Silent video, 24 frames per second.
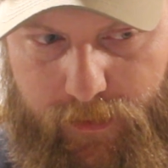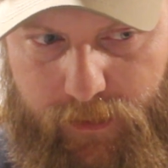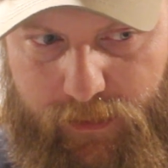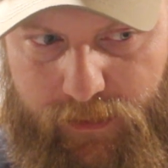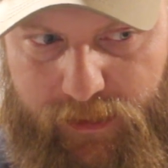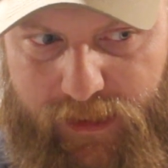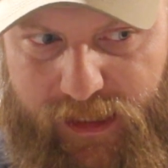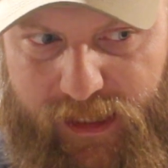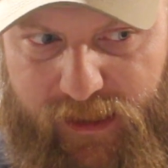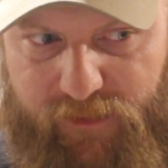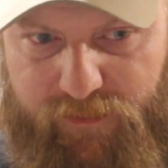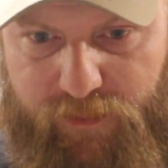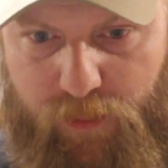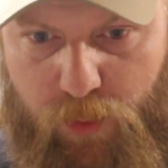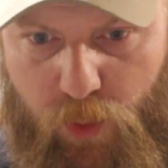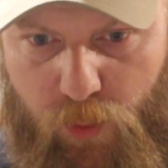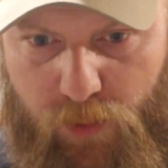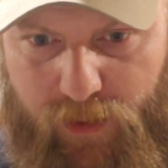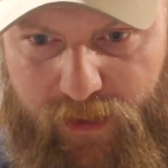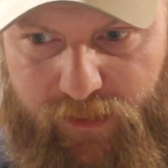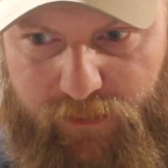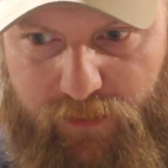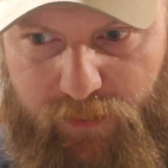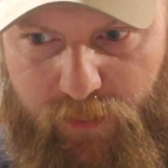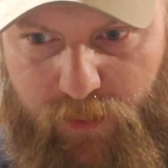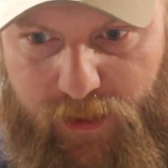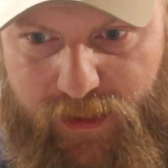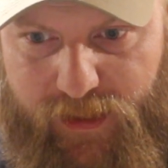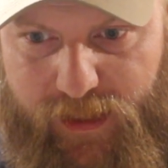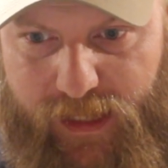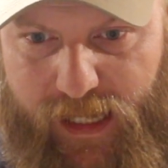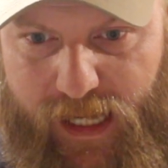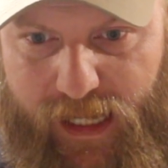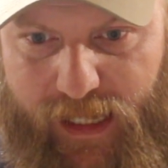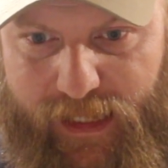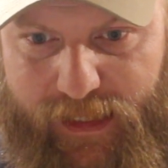leave boys
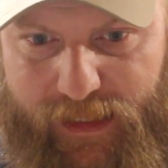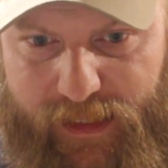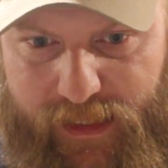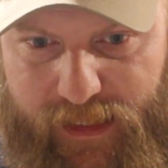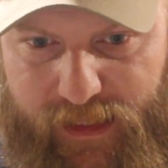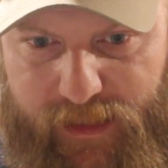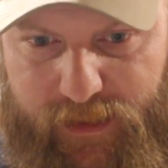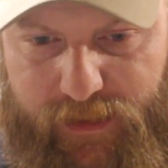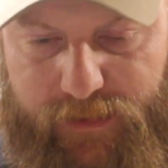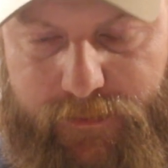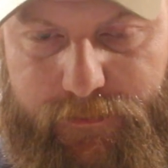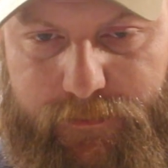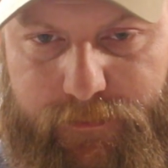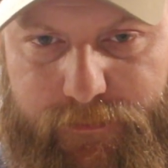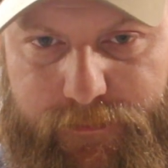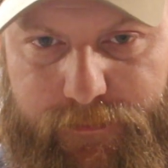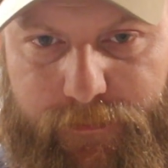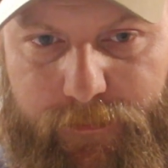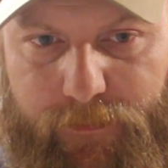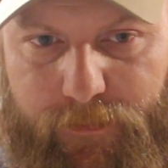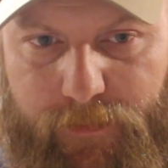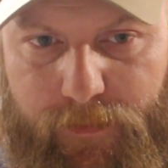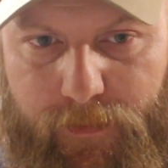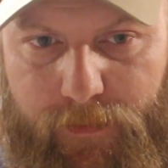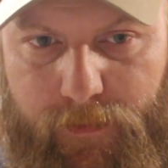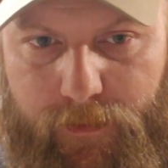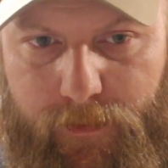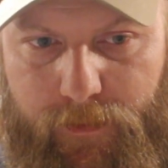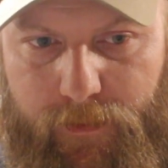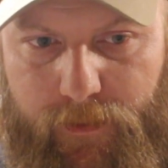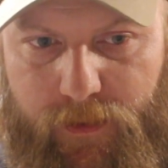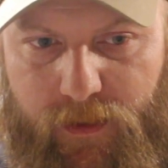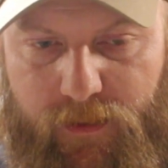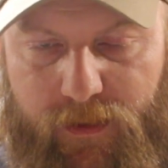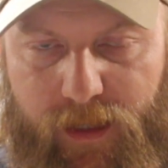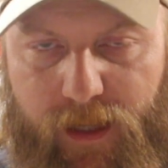with the idea
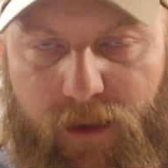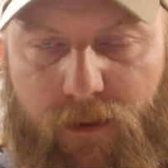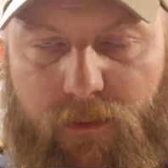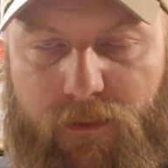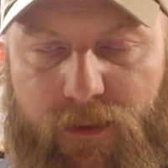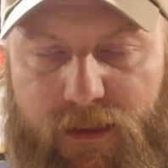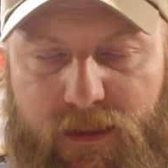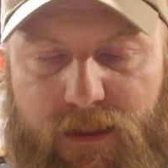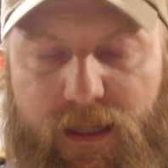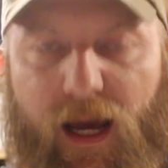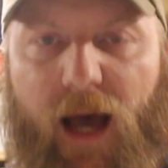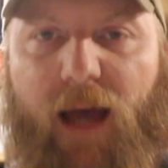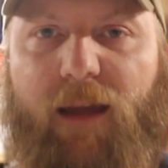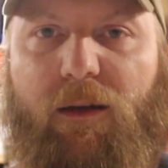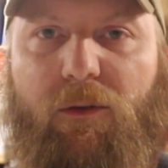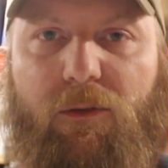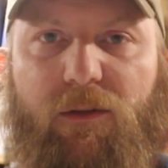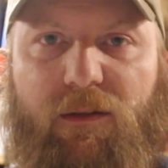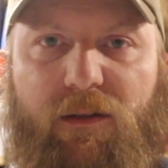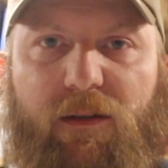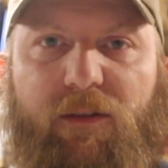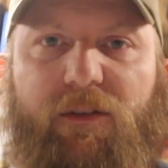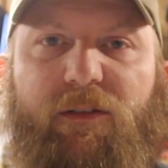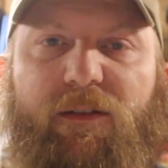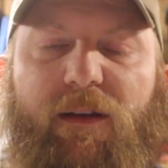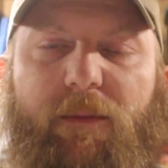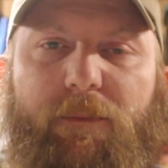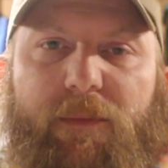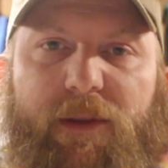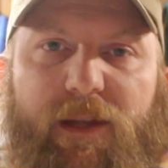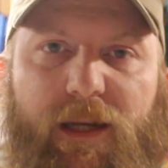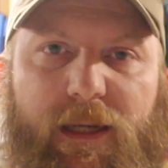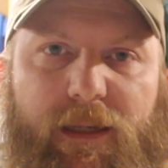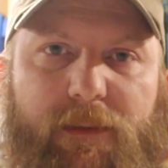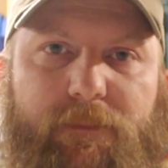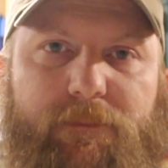that they are entitled to
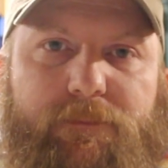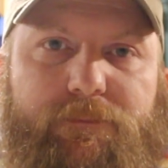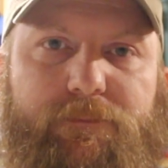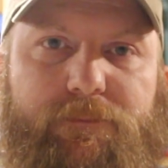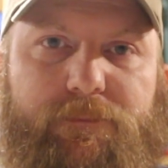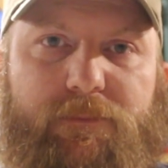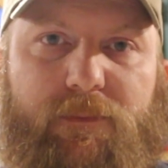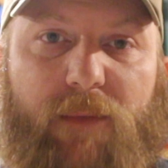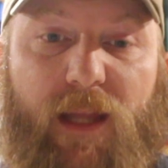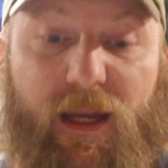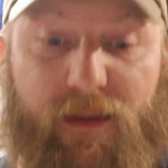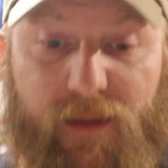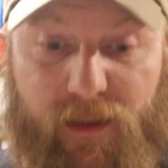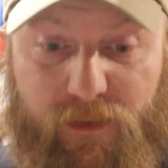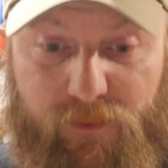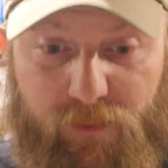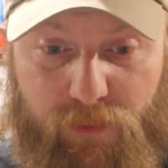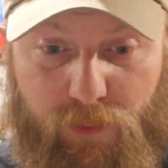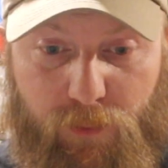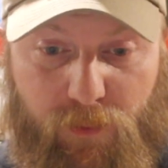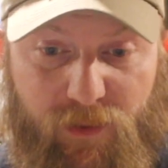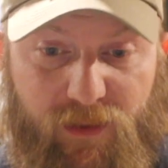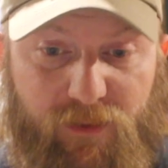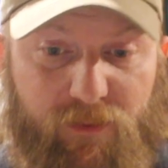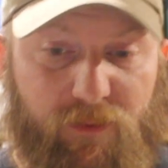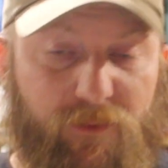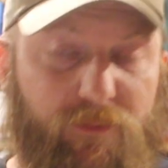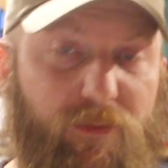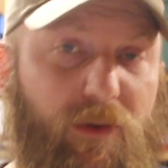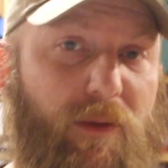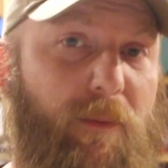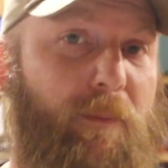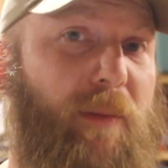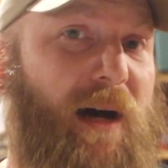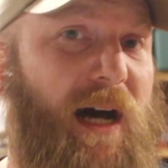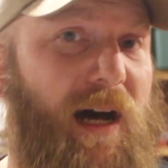something. And that's the reason
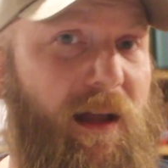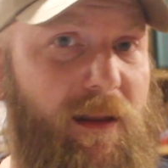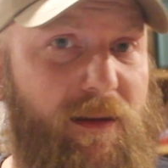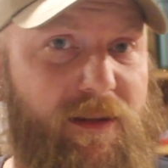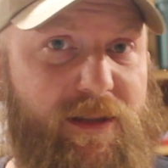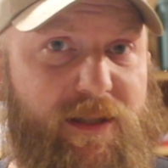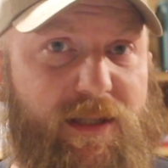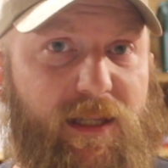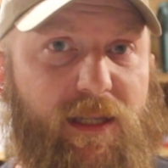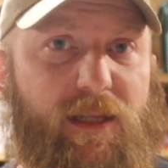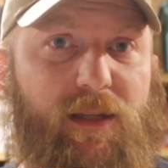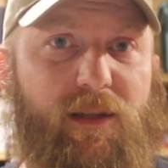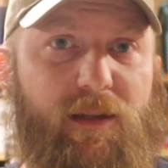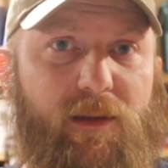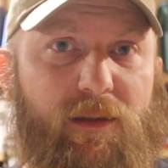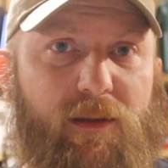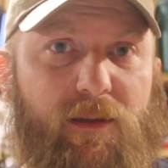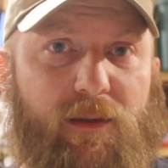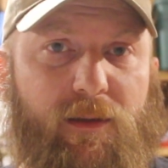for the policy,